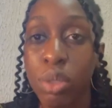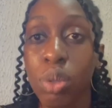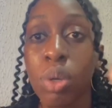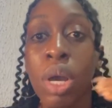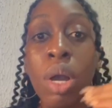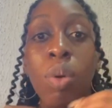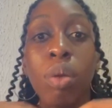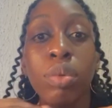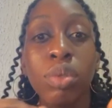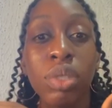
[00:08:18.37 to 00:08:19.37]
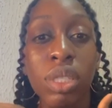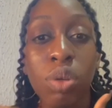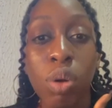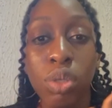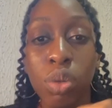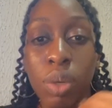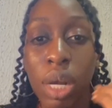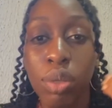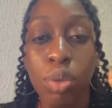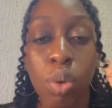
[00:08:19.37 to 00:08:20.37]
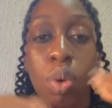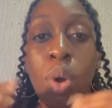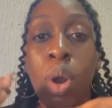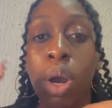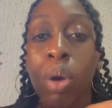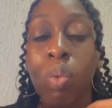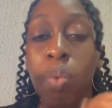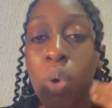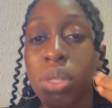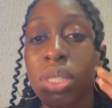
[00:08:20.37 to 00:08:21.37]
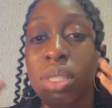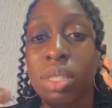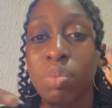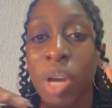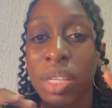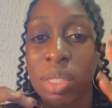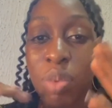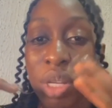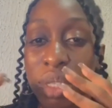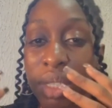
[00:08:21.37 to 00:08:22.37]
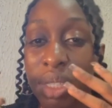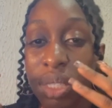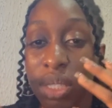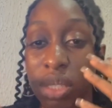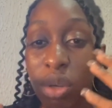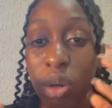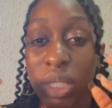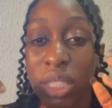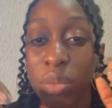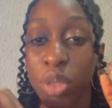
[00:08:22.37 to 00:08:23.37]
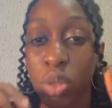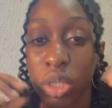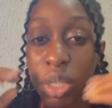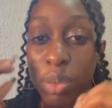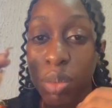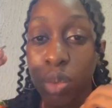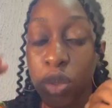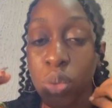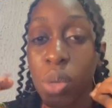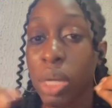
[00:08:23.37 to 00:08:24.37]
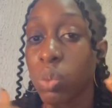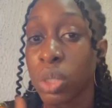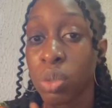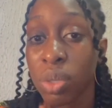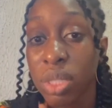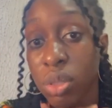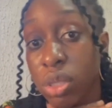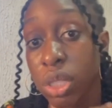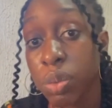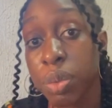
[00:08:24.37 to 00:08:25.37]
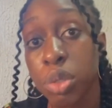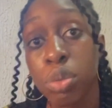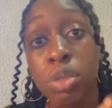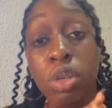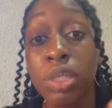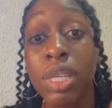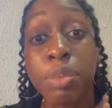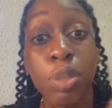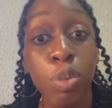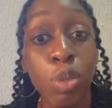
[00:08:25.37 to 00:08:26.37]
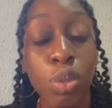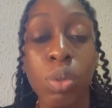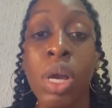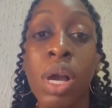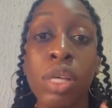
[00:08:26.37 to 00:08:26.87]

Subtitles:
So when we do this culture, we can know what antibiotics the organism is susceptible to and which ones is not susceptible to.